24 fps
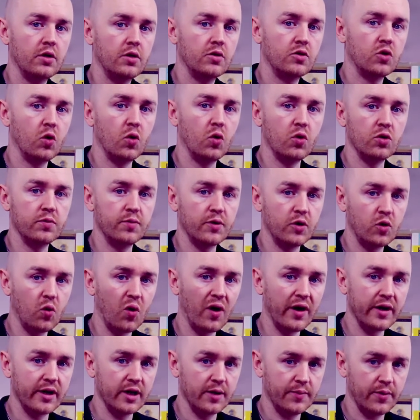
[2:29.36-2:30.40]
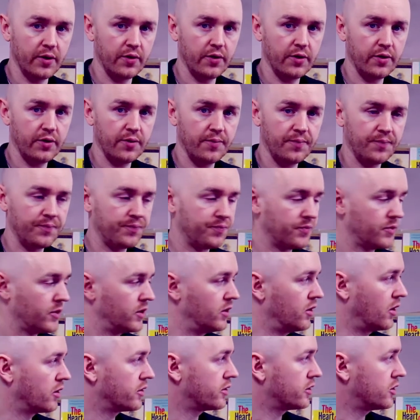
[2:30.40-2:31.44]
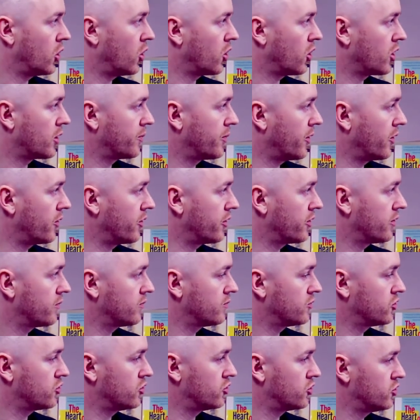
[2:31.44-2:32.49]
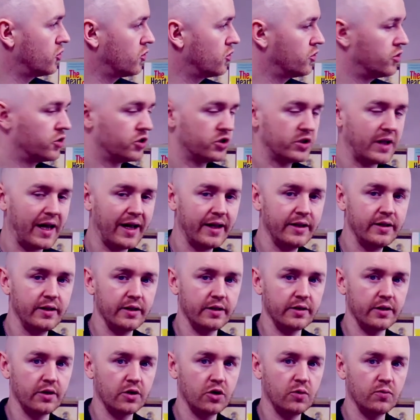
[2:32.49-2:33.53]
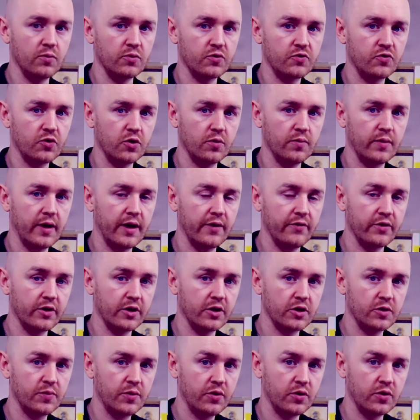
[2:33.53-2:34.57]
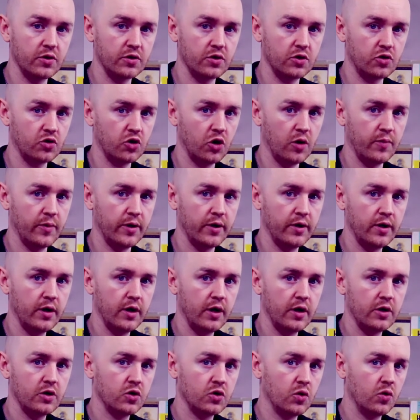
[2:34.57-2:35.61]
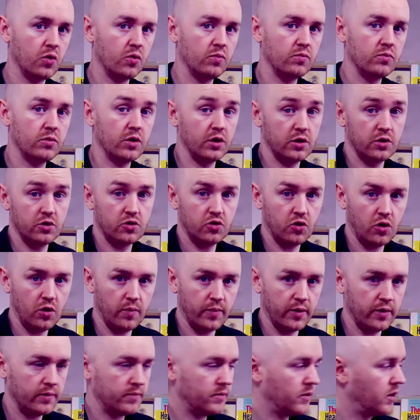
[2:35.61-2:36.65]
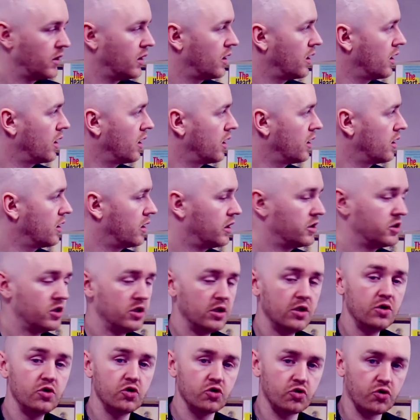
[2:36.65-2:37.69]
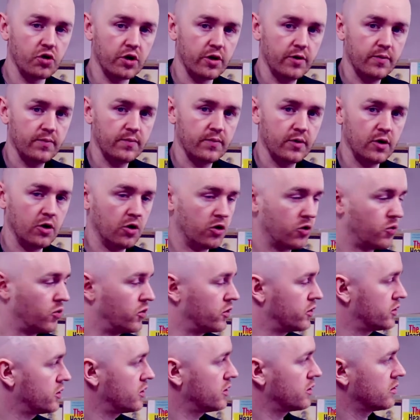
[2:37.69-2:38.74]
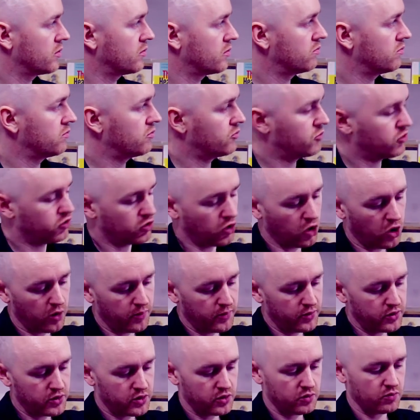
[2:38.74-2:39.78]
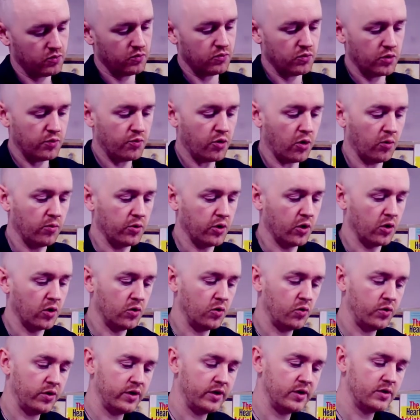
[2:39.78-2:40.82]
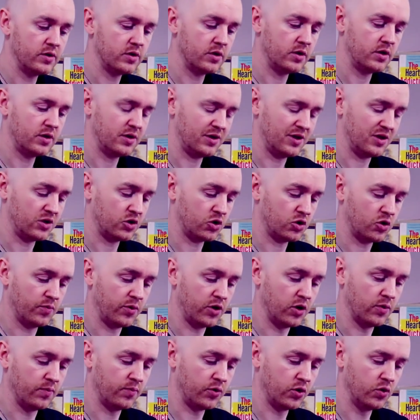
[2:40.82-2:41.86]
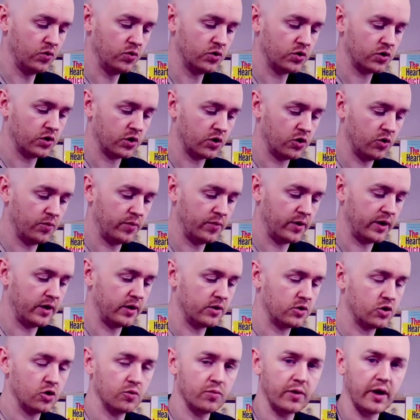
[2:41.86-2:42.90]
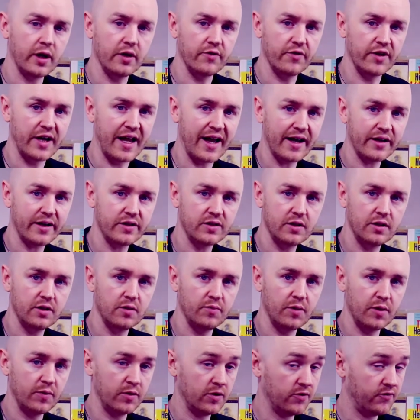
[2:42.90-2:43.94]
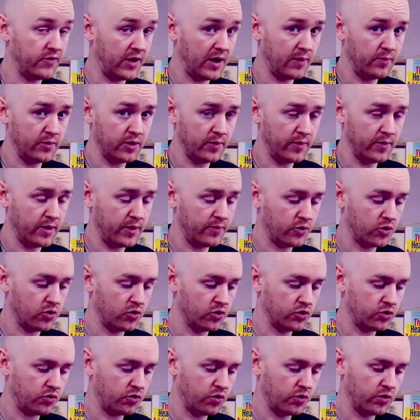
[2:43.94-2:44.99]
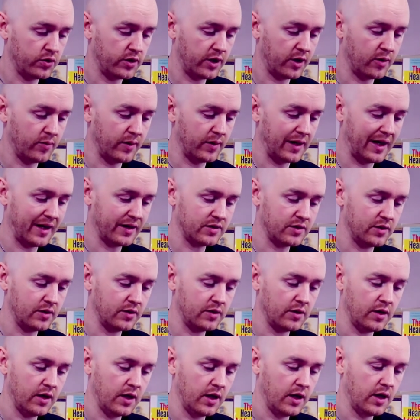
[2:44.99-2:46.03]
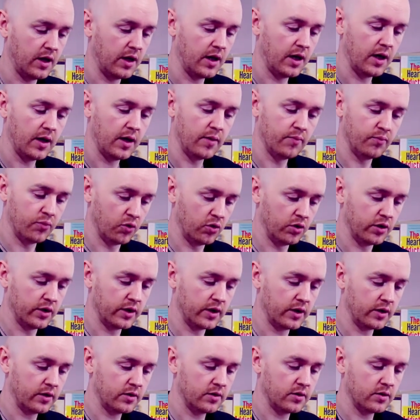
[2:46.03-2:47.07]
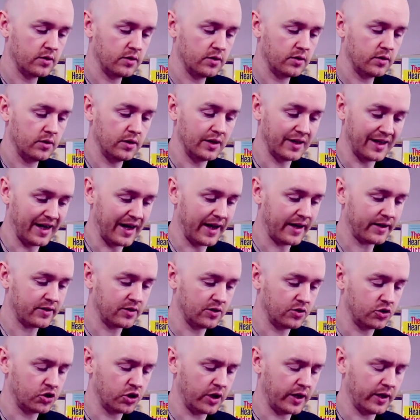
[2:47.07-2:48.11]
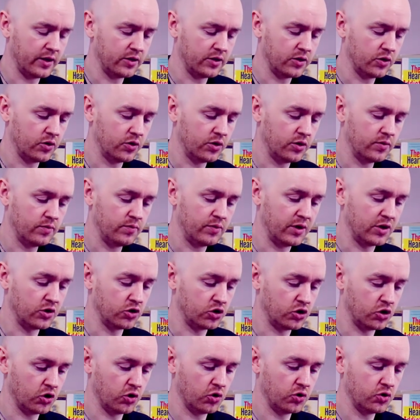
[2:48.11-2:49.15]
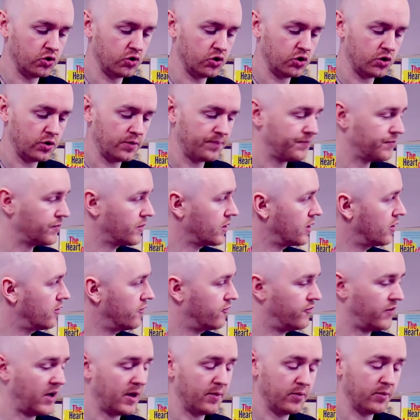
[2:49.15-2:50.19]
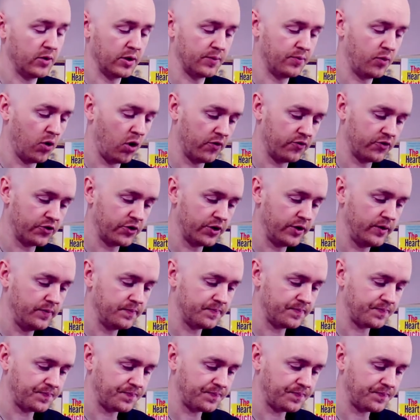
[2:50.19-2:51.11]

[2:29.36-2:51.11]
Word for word: told to be quiet about it, not to talk about it. So there's no understanding that comes from having experienced a trauma, so it's a trauma. It's an injury, in other words. Traumas, we probably all know these. These things could be abuse, it could be some kind of an accident, maybe a family member goes through a terrible accident, bullying, neglect in childhood, being judged, family poverty,